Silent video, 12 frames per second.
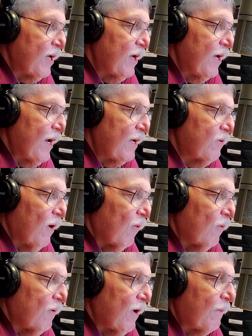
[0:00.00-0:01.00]
And I told
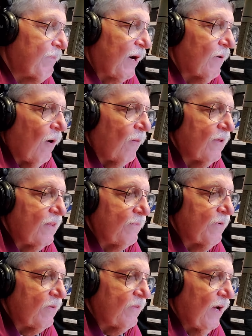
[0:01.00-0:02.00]
her about all the
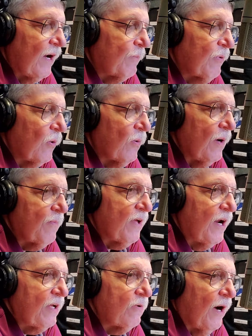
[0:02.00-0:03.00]
different programs
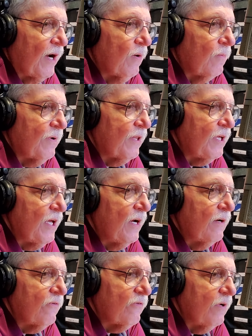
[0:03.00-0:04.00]
that I tried over the
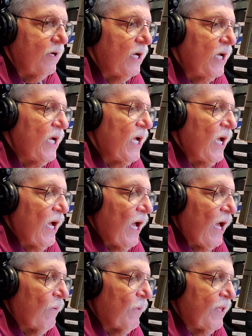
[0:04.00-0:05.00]
years.
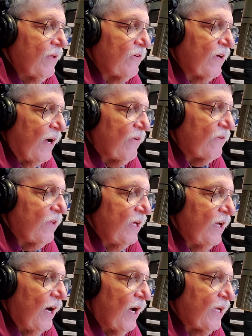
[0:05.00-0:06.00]
And we discussed
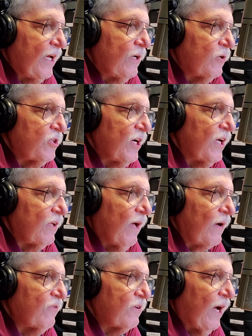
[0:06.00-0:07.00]
the ketogenic
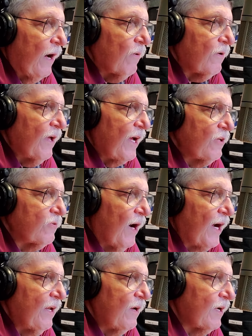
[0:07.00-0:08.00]
lifestyle because I had
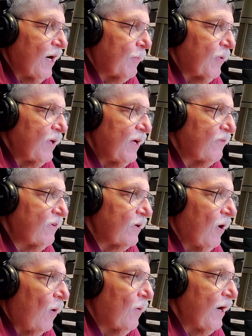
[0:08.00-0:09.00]
tried it a couple of years
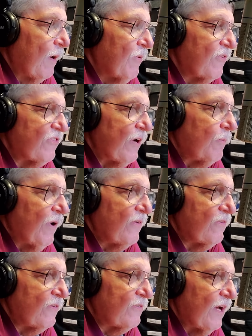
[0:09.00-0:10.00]
ago and I was somewhat
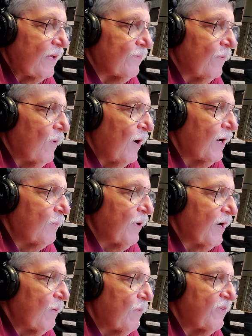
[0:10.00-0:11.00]
successful on it,
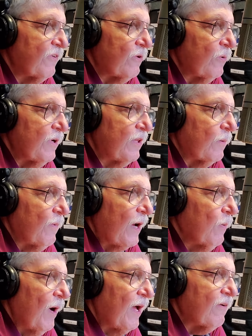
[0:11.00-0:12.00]
but I wasn't doing it the
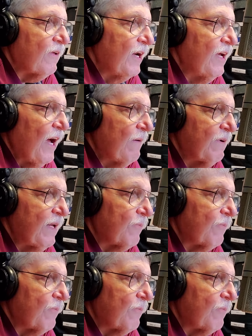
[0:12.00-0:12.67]
right way because I didn't have enough